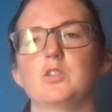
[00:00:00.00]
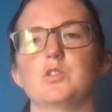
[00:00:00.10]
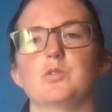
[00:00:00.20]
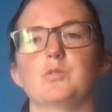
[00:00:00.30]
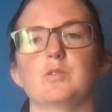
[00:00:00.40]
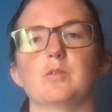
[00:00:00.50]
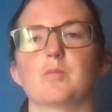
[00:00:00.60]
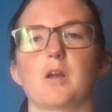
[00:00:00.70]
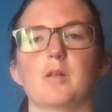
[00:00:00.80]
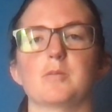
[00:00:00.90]
to do the
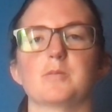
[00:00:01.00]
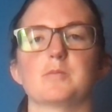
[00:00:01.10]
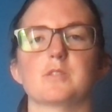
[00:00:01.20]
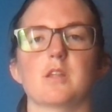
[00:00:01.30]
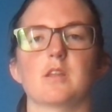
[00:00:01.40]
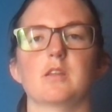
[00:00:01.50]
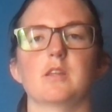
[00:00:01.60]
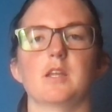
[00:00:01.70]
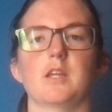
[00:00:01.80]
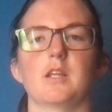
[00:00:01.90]
problems
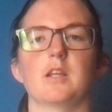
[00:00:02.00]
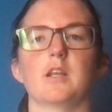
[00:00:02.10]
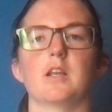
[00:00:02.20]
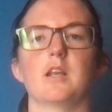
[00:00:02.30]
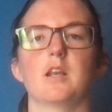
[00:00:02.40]
than